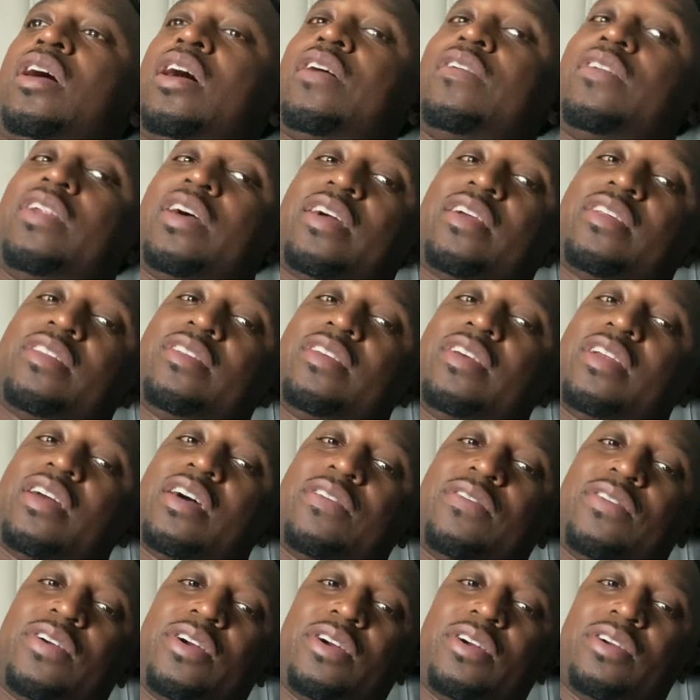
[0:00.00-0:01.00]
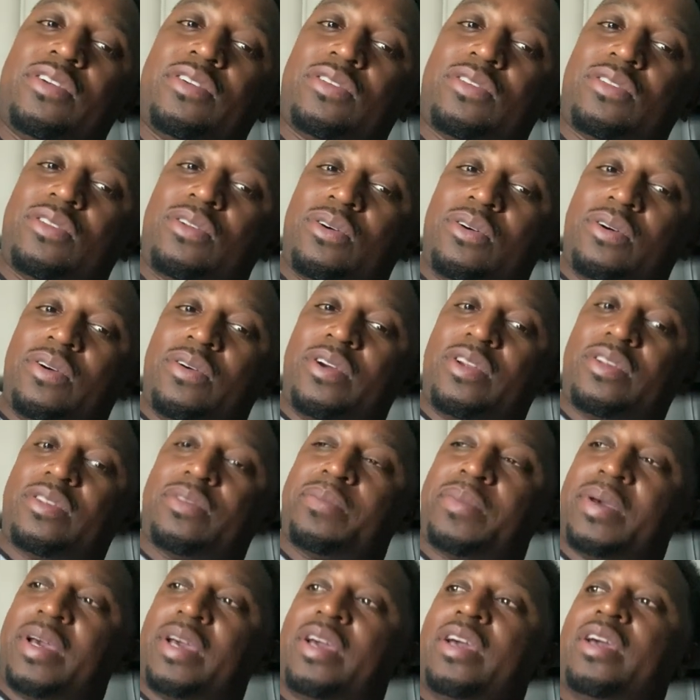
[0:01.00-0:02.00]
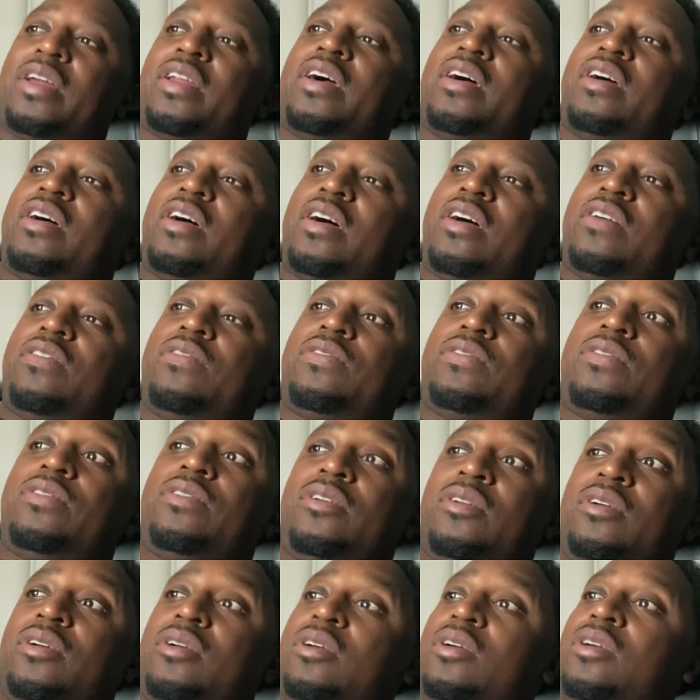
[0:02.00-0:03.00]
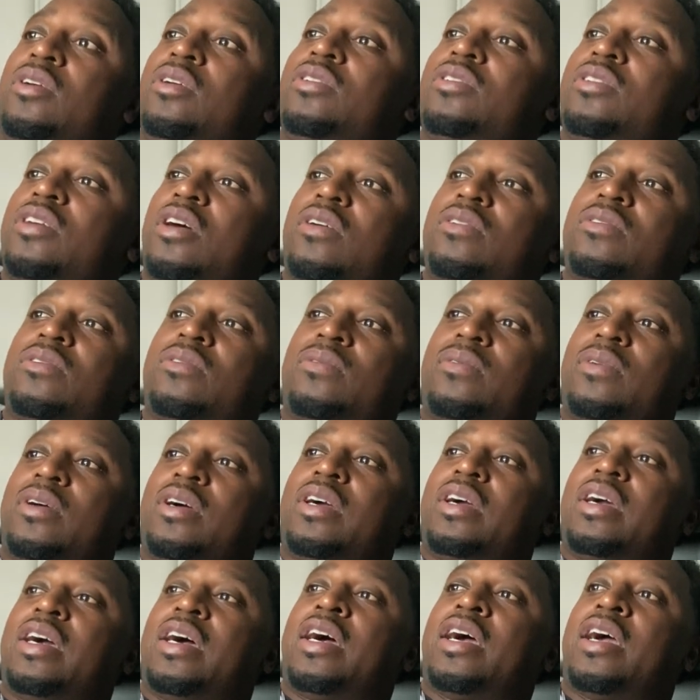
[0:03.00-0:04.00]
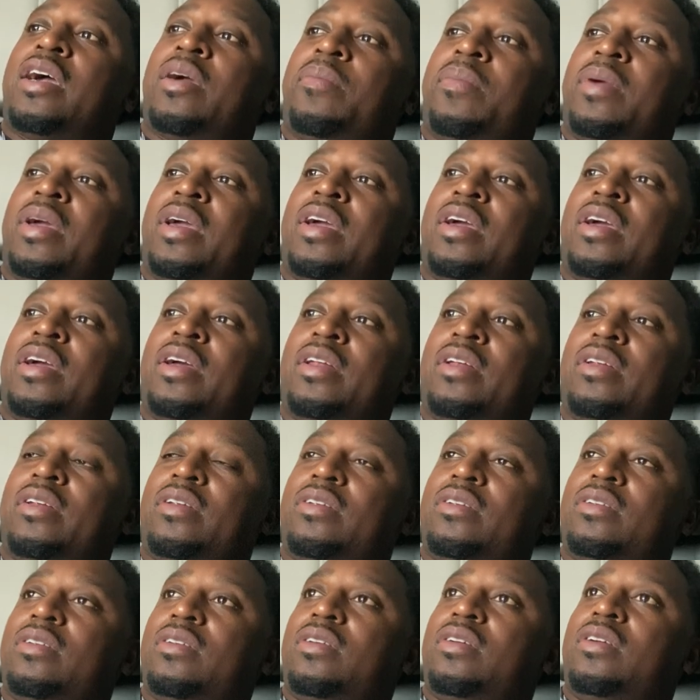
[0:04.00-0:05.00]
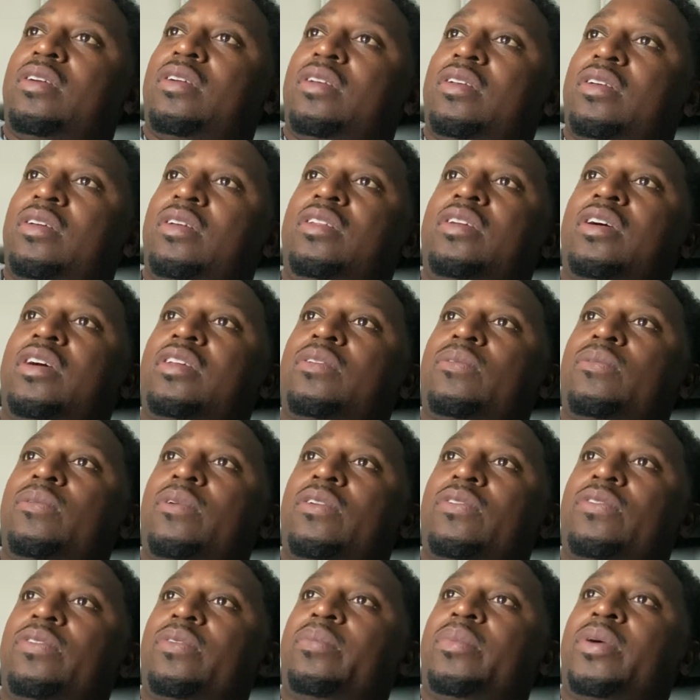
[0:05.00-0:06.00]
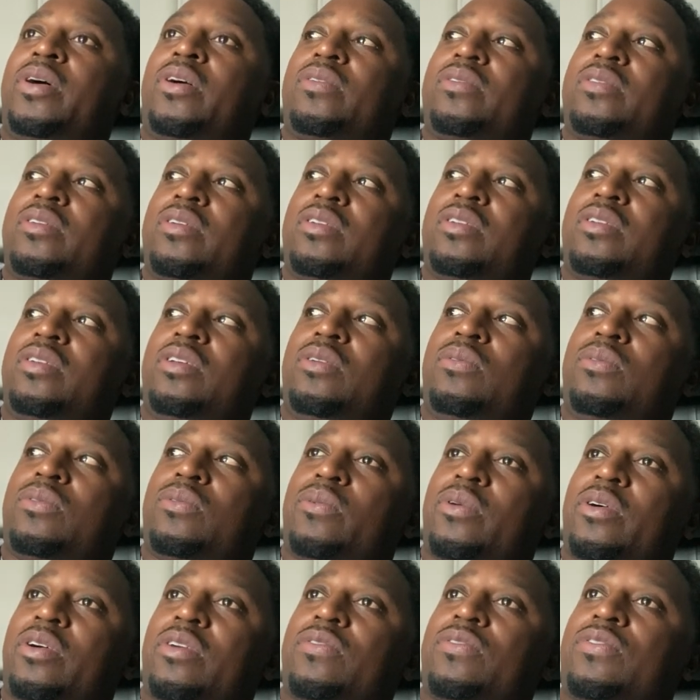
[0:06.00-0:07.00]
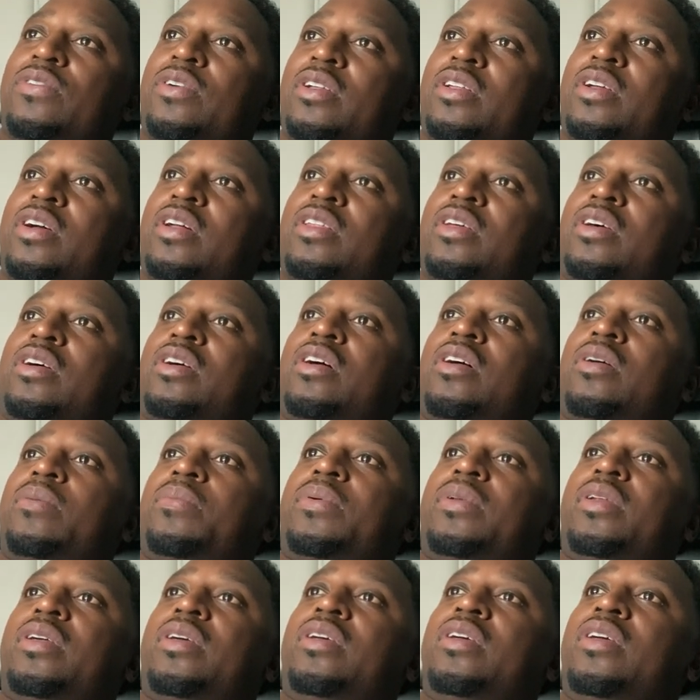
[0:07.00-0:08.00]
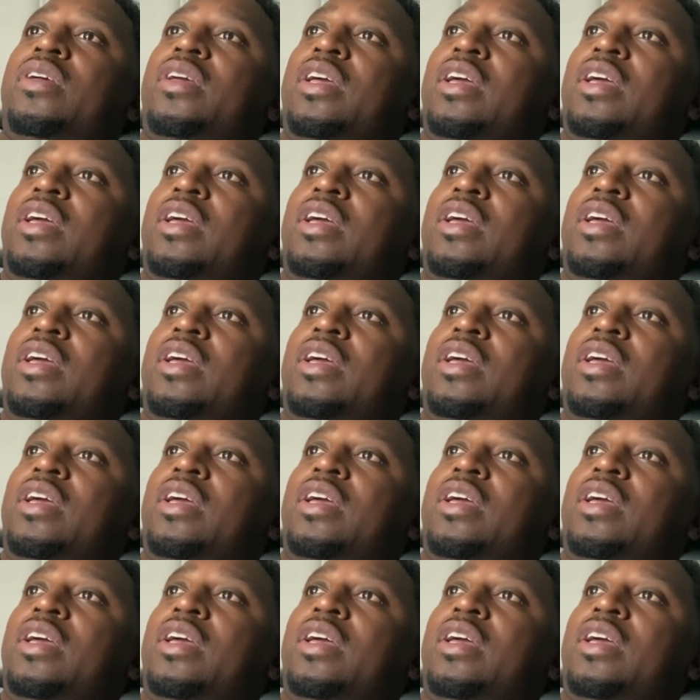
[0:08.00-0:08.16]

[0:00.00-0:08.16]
Like I said, I've heard stories, man. I've talked to one guy, man, and he doesn't work for Melton. He was working for another company,